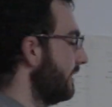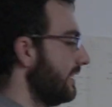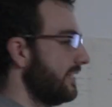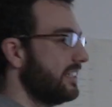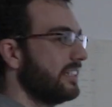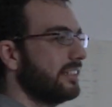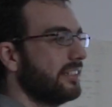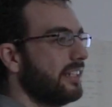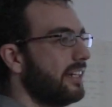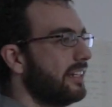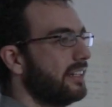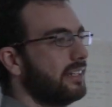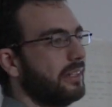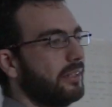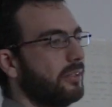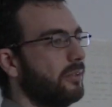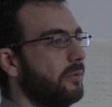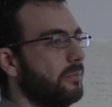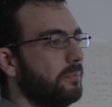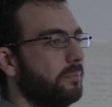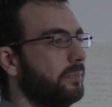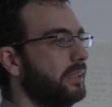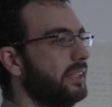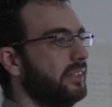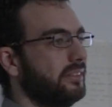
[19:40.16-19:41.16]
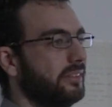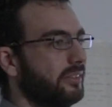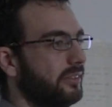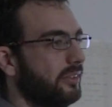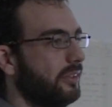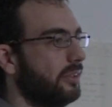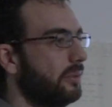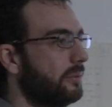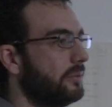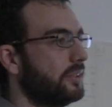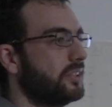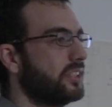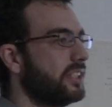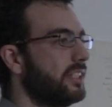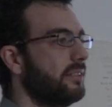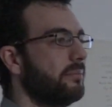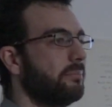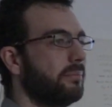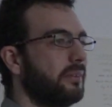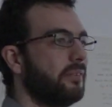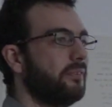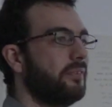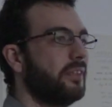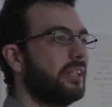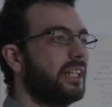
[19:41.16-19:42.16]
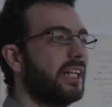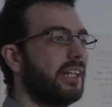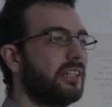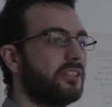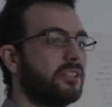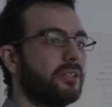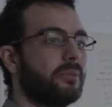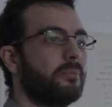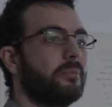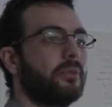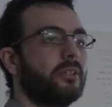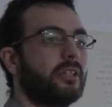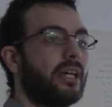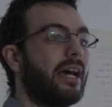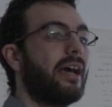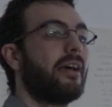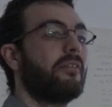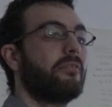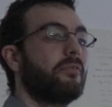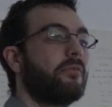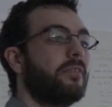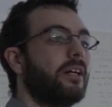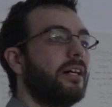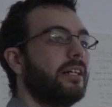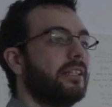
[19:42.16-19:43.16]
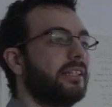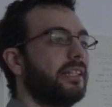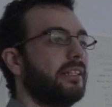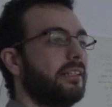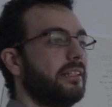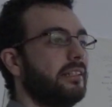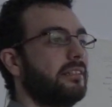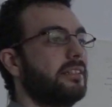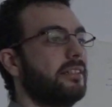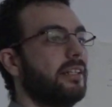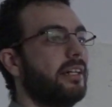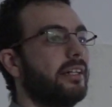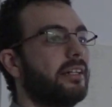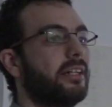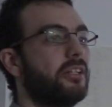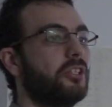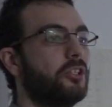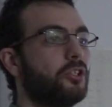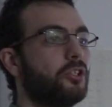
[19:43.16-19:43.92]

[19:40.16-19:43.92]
This is a complete oversimplification, but I find that it's